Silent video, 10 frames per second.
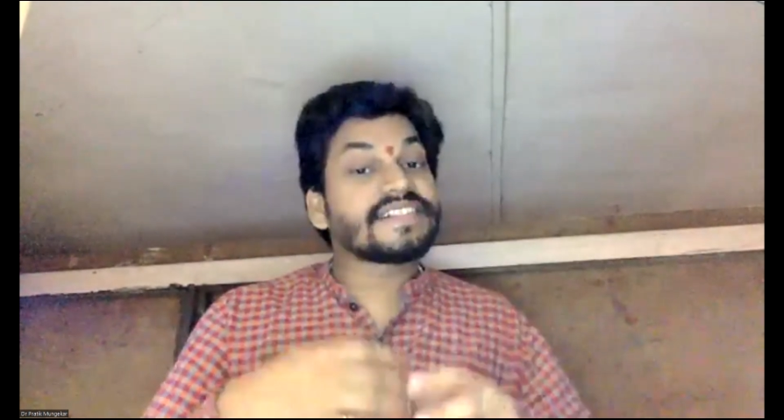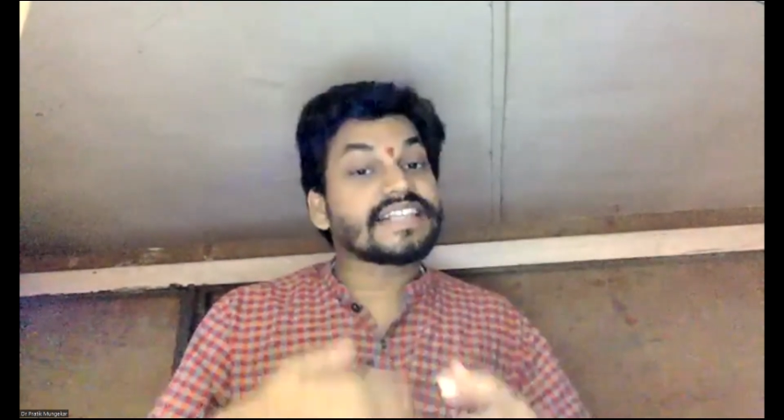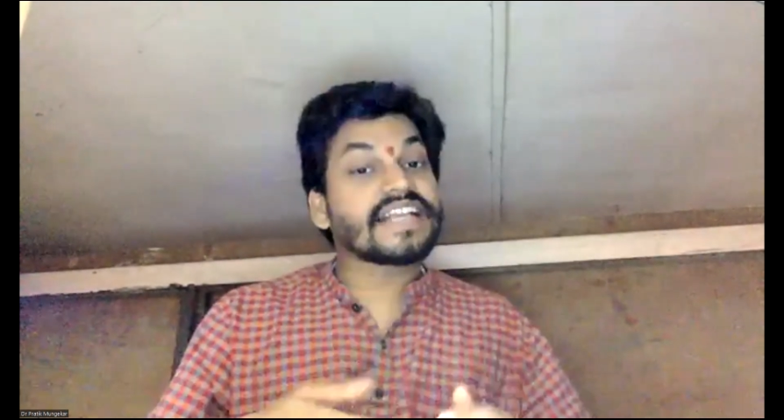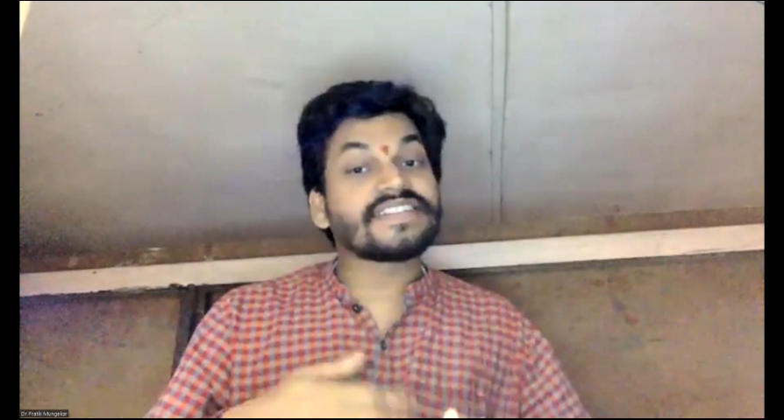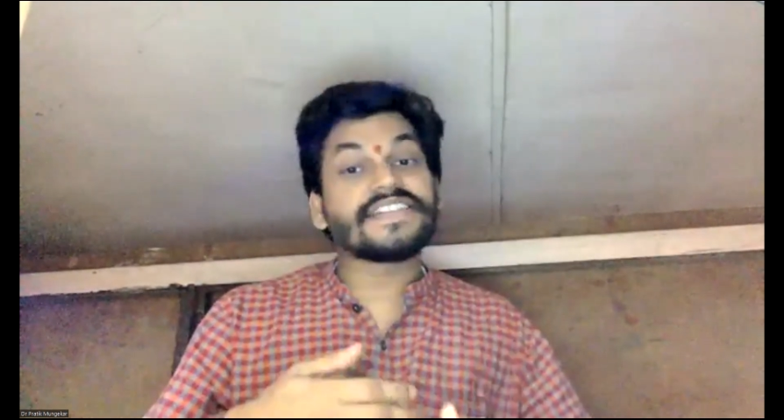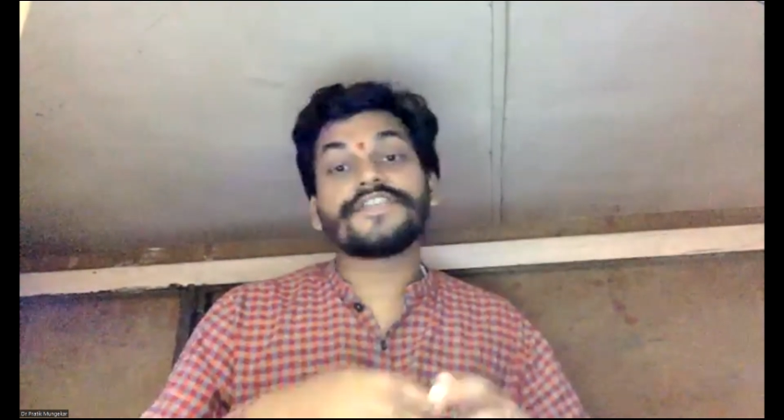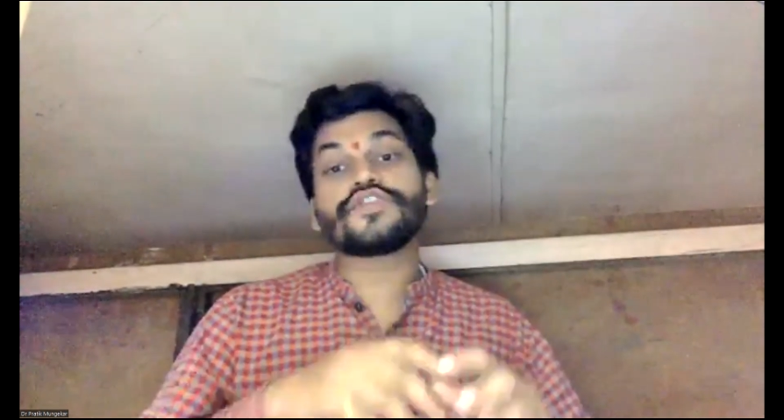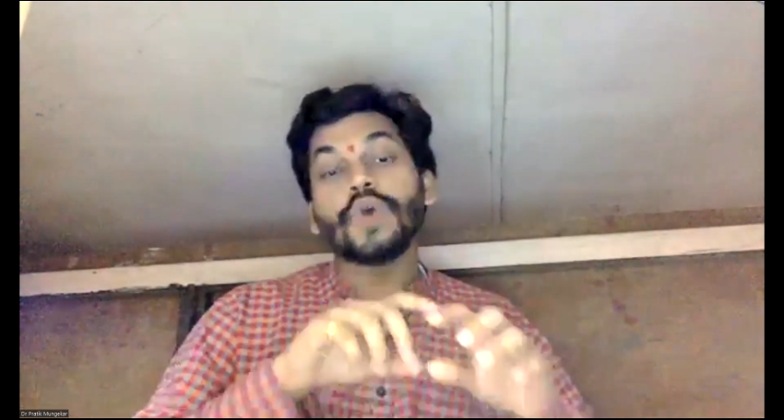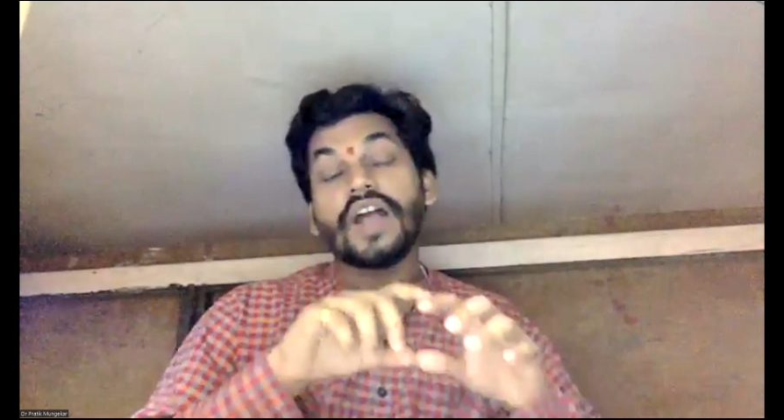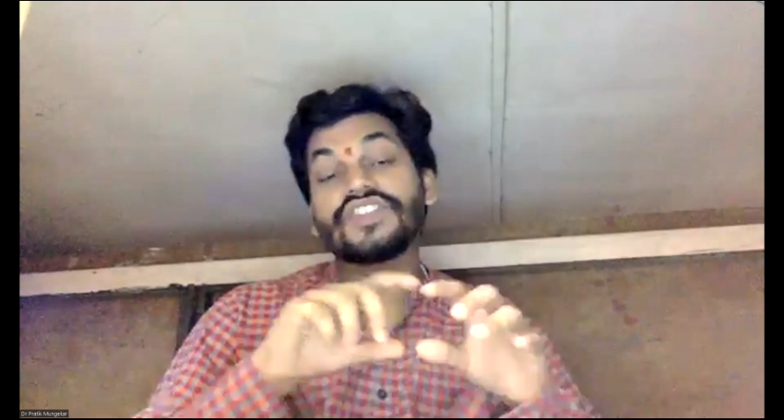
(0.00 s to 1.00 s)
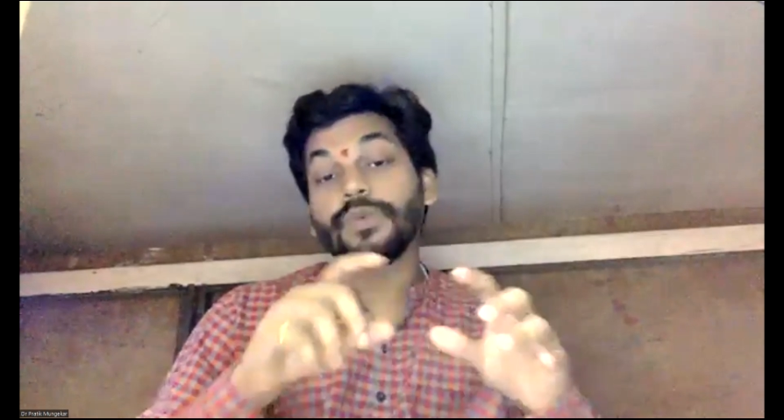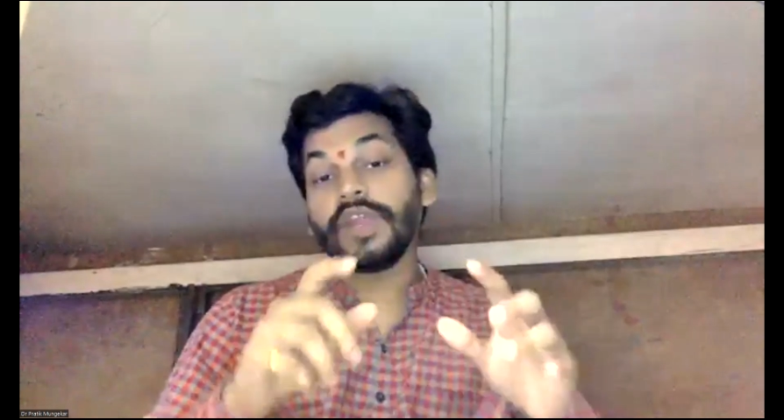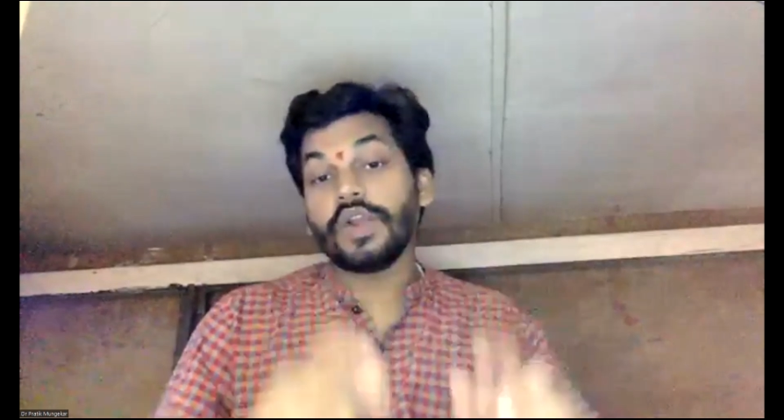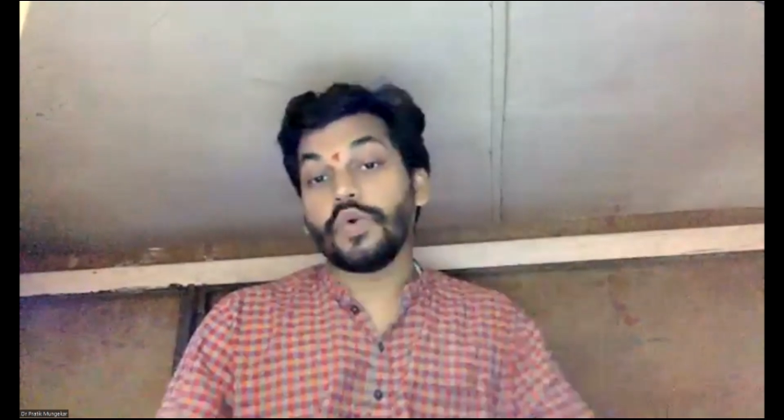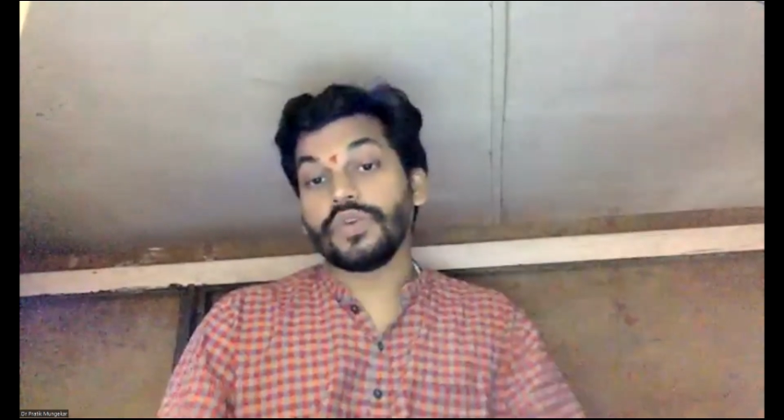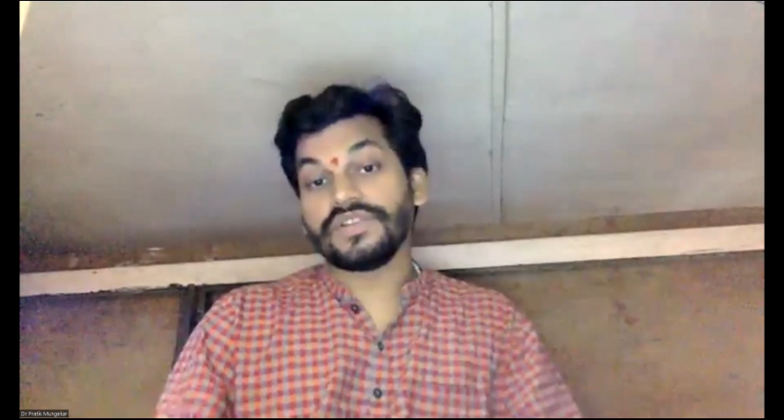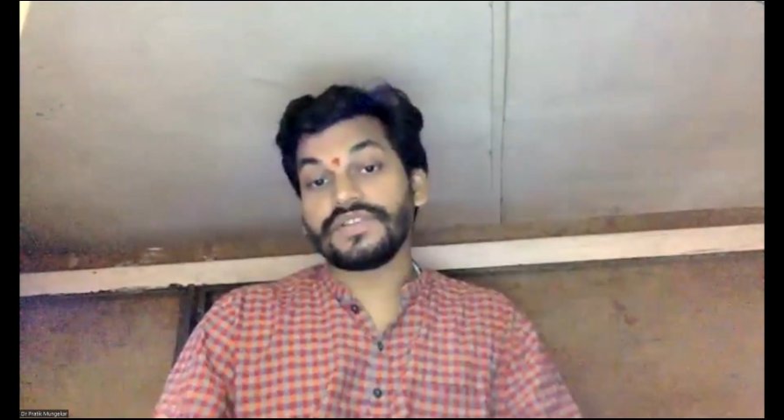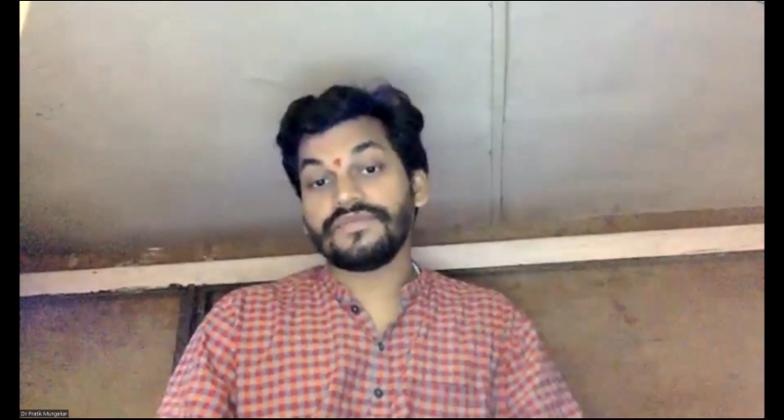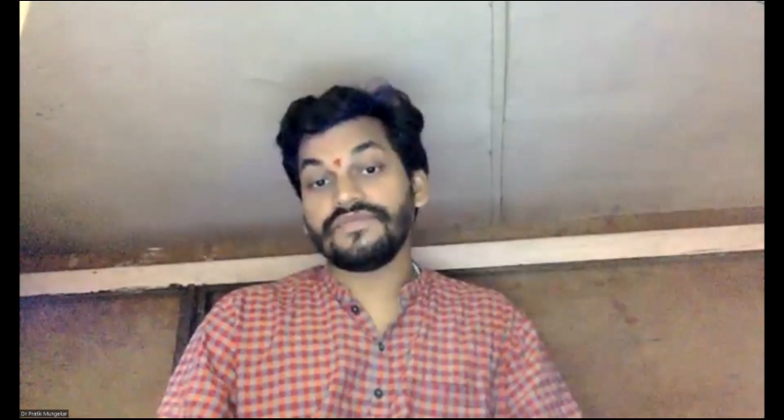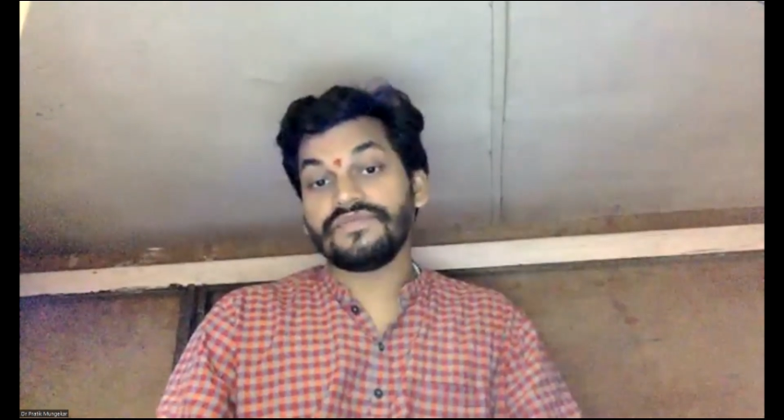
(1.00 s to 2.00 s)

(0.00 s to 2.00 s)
success to achieving goals.